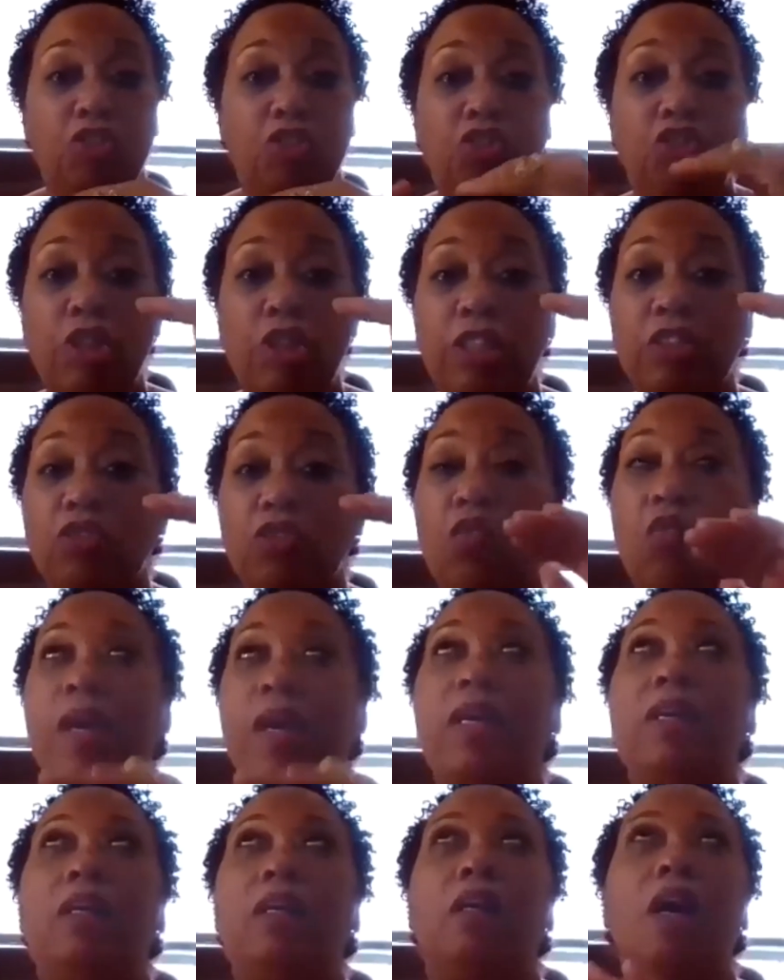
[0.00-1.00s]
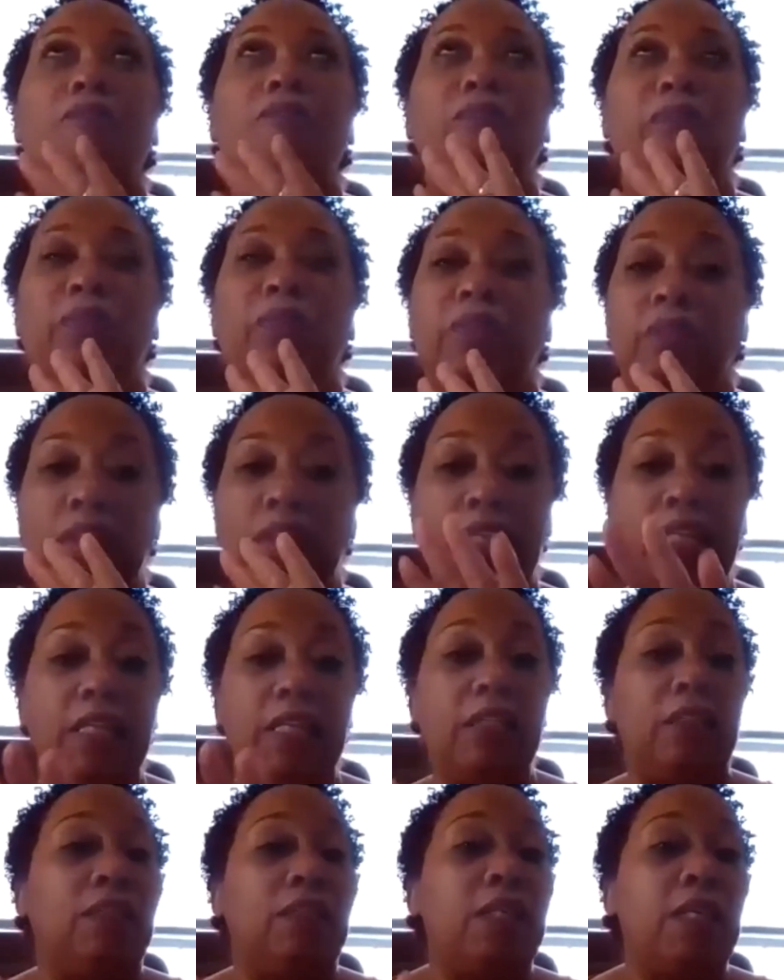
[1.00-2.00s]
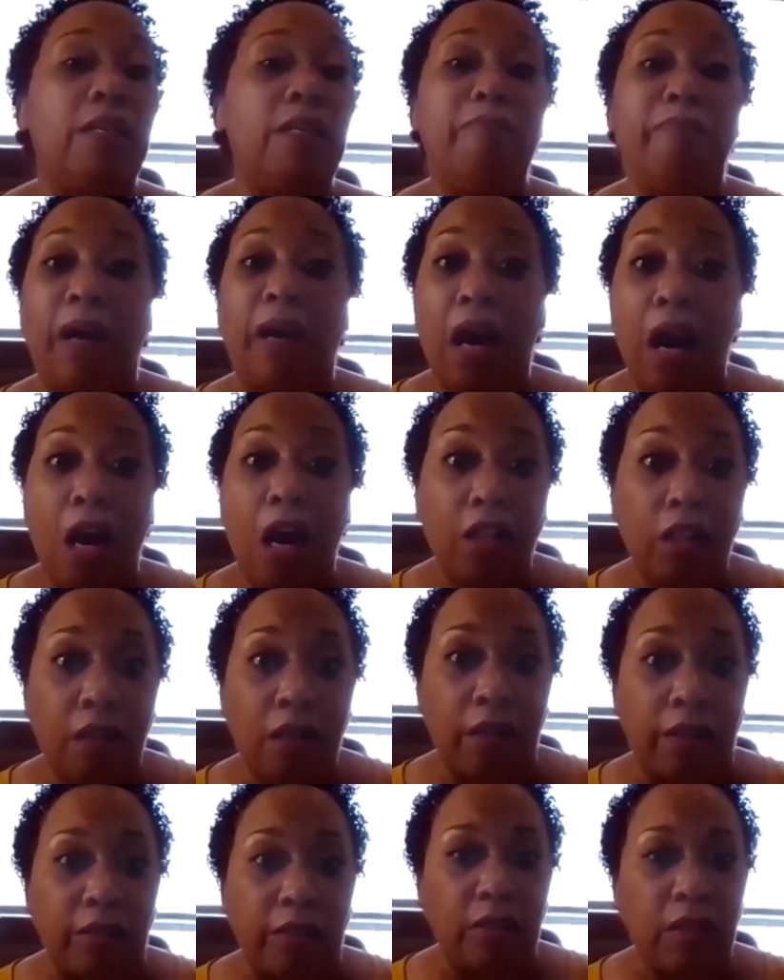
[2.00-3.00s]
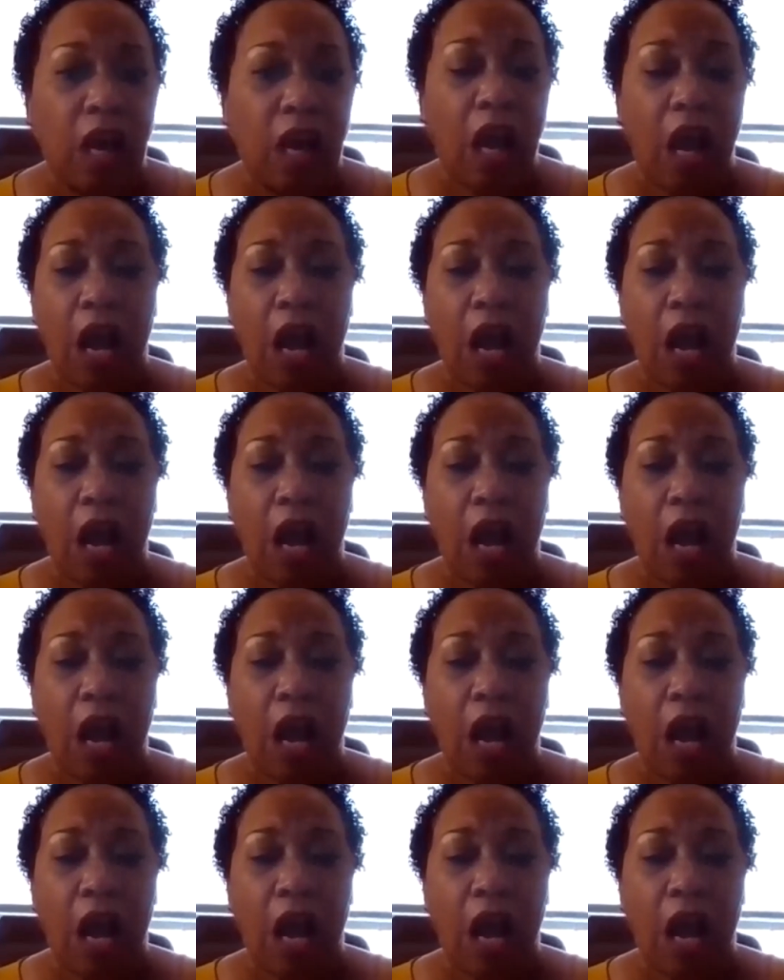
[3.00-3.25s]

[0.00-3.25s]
just went completely bonkers.